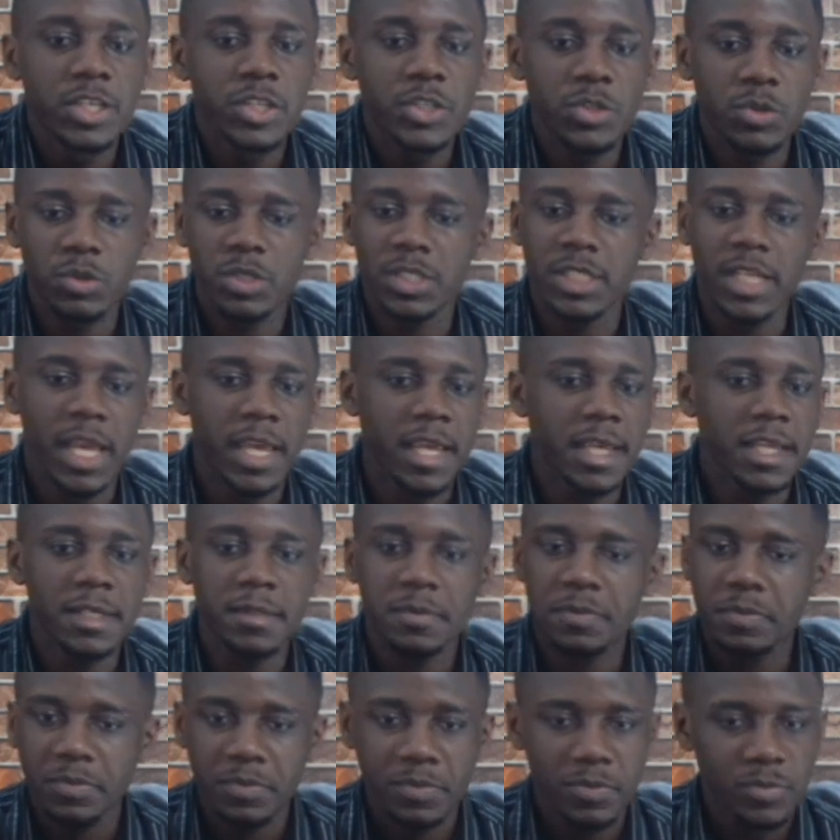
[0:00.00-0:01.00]

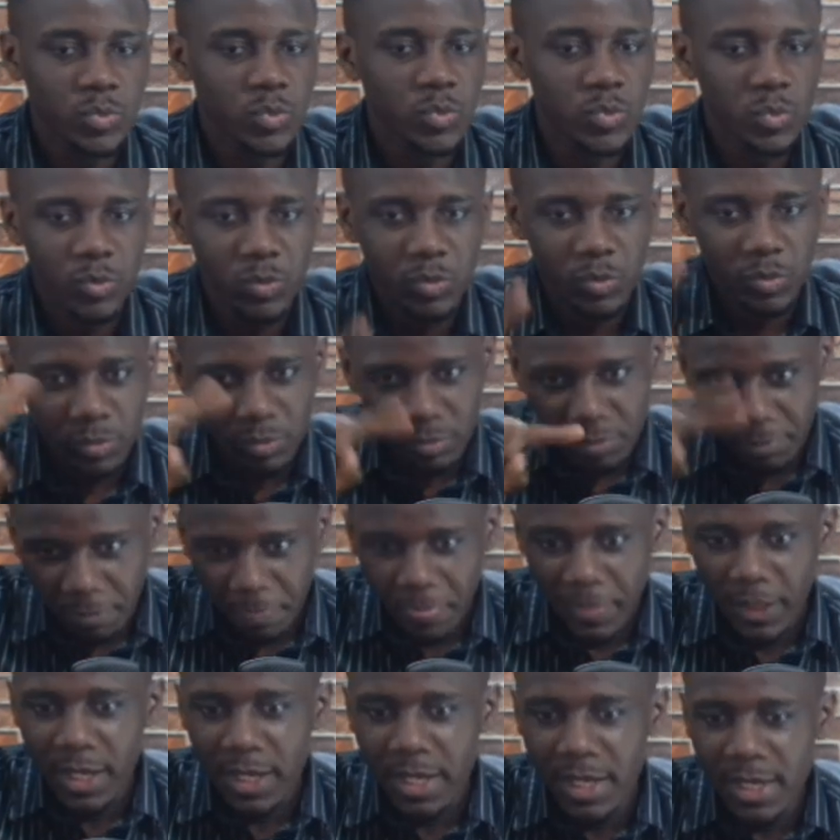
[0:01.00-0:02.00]
today,
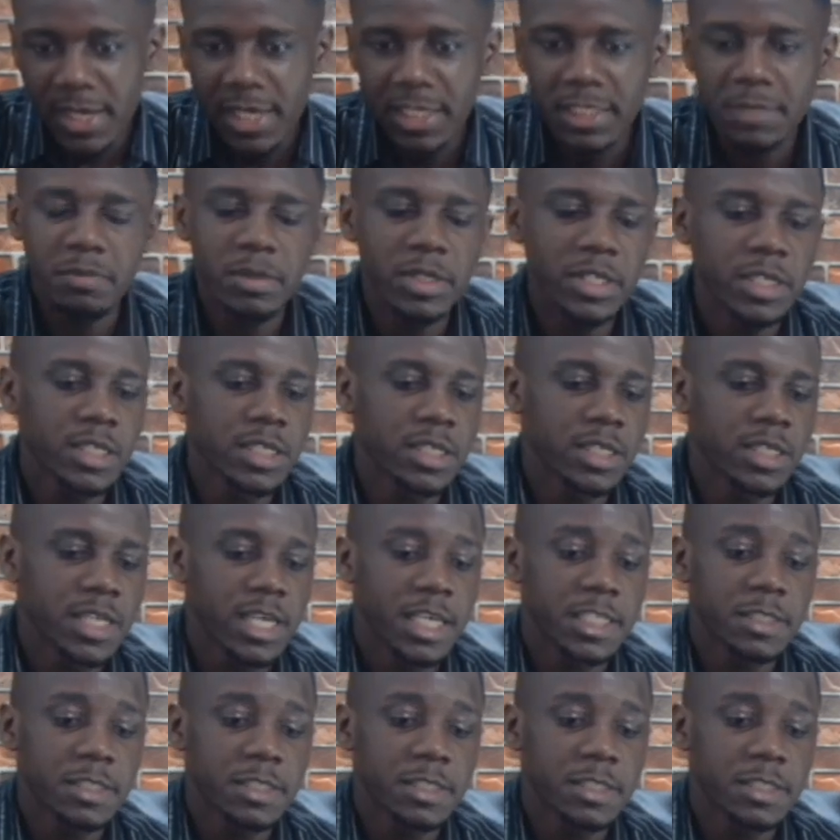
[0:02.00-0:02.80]
he has been good.